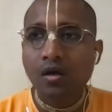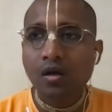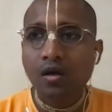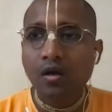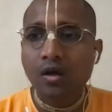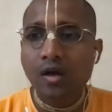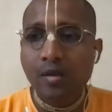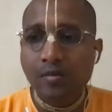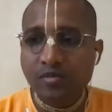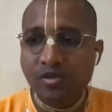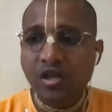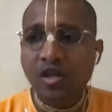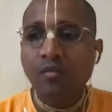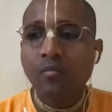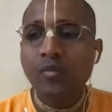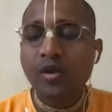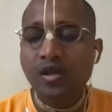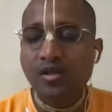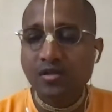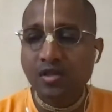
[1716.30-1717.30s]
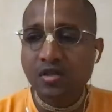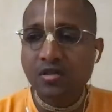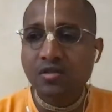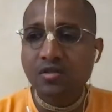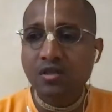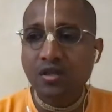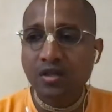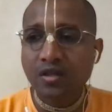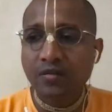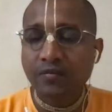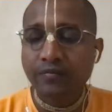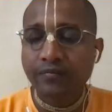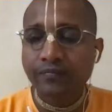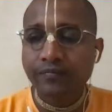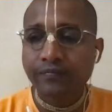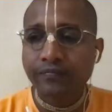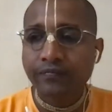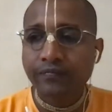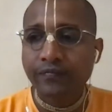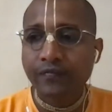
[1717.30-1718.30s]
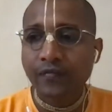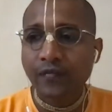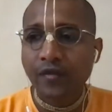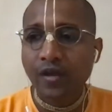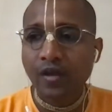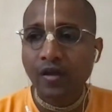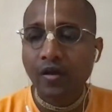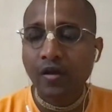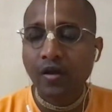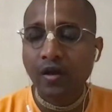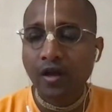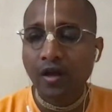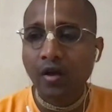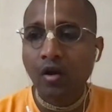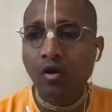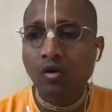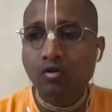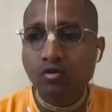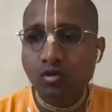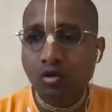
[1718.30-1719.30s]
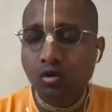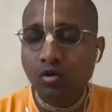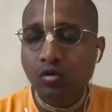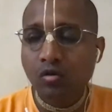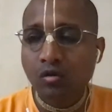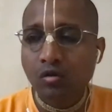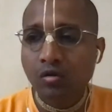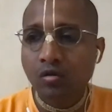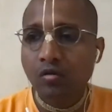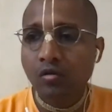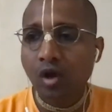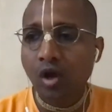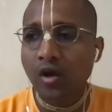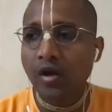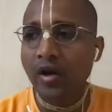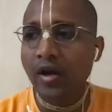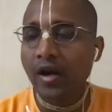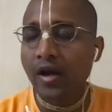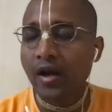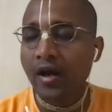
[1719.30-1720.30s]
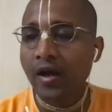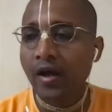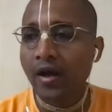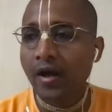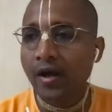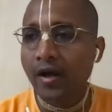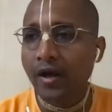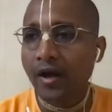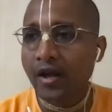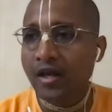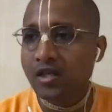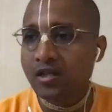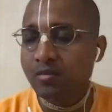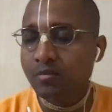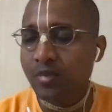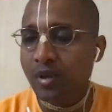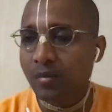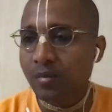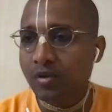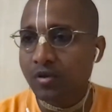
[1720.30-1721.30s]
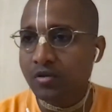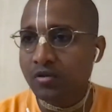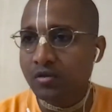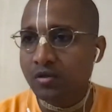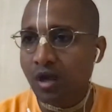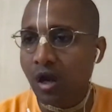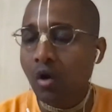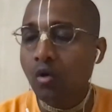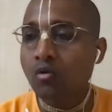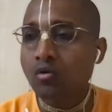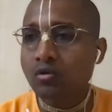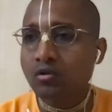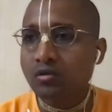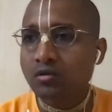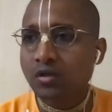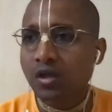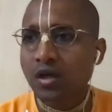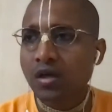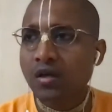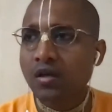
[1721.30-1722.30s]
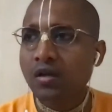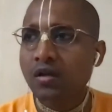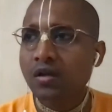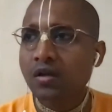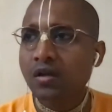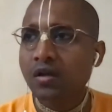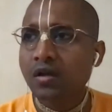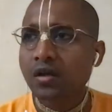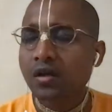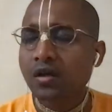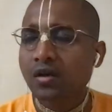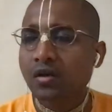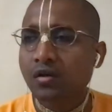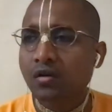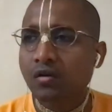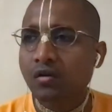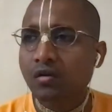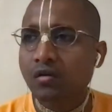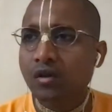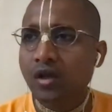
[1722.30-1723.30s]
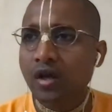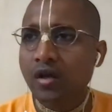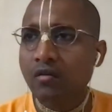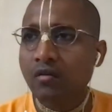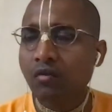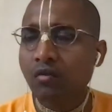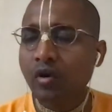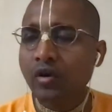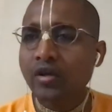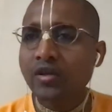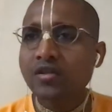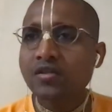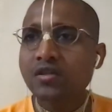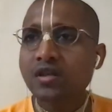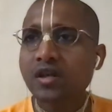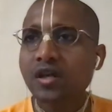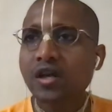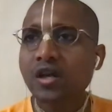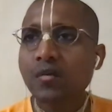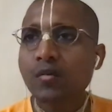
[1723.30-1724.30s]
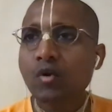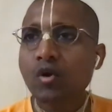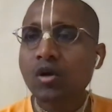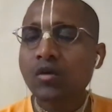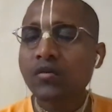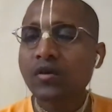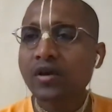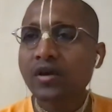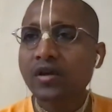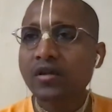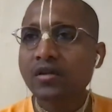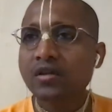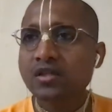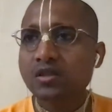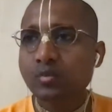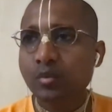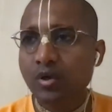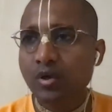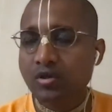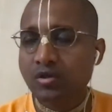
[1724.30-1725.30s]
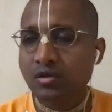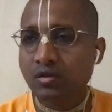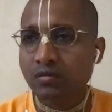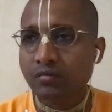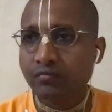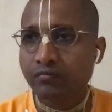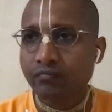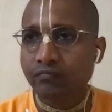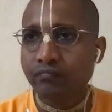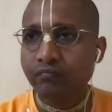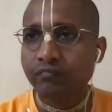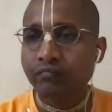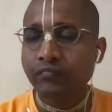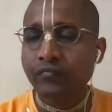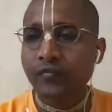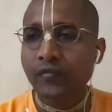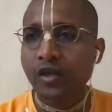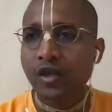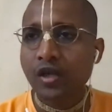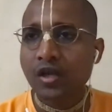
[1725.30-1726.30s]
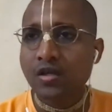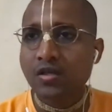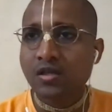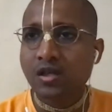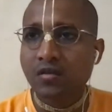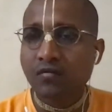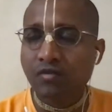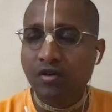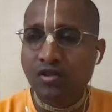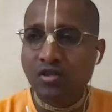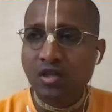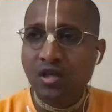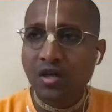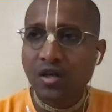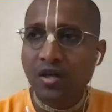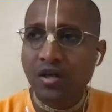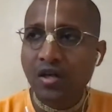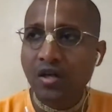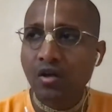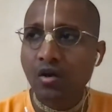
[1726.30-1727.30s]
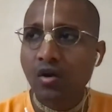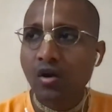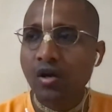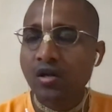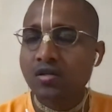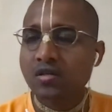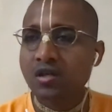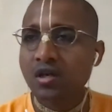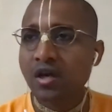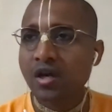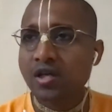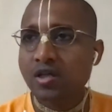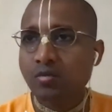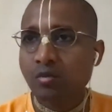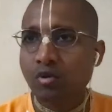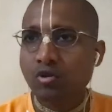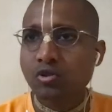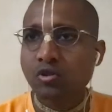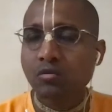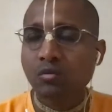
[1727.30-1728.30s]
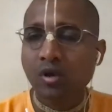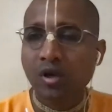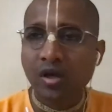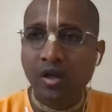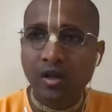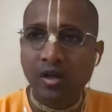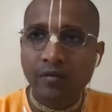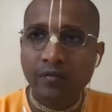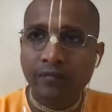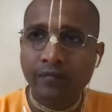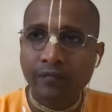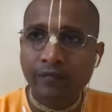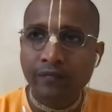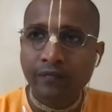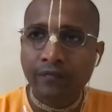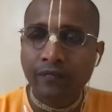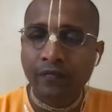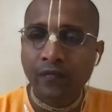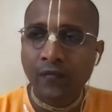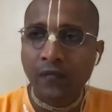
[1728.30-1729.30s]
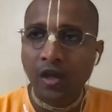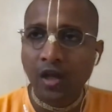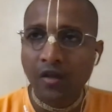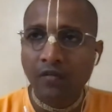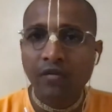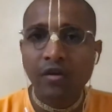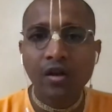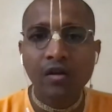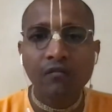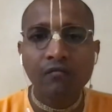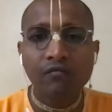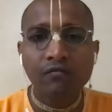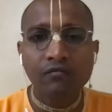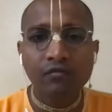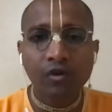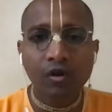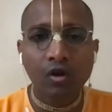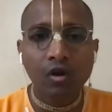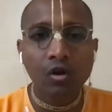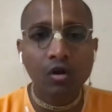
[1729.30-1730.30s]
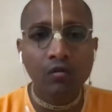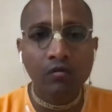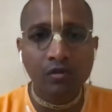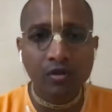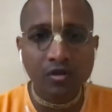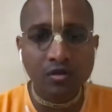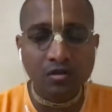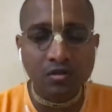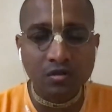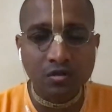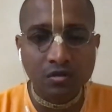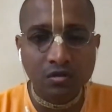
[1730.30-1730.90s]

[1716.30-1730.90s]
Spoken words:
himself be sincere, and also not raise people's doubts that what is really motivating this person. Is it facility or is it responsibility? Even for all of us,